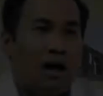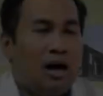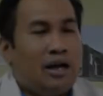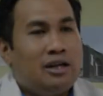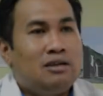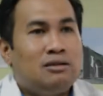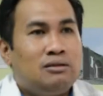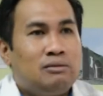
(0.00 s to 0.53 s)

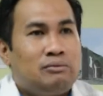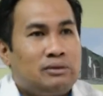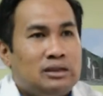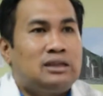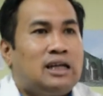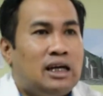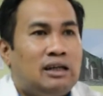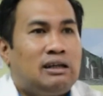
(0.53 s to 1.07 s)
other
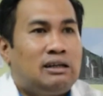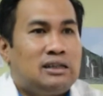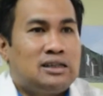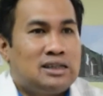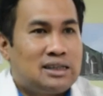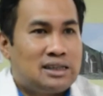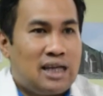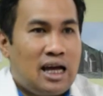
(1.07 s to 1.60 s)
World
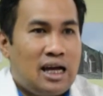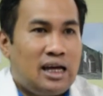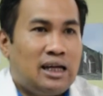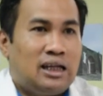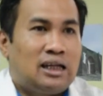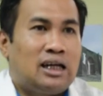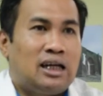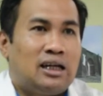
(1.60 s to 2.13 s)
Heritage
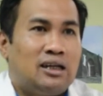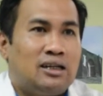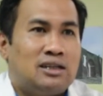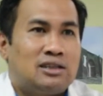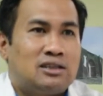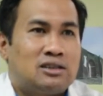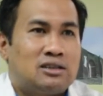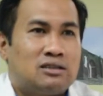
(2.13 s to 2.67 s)
site that
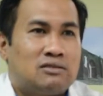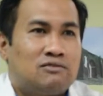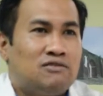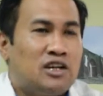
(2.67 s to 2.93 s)
is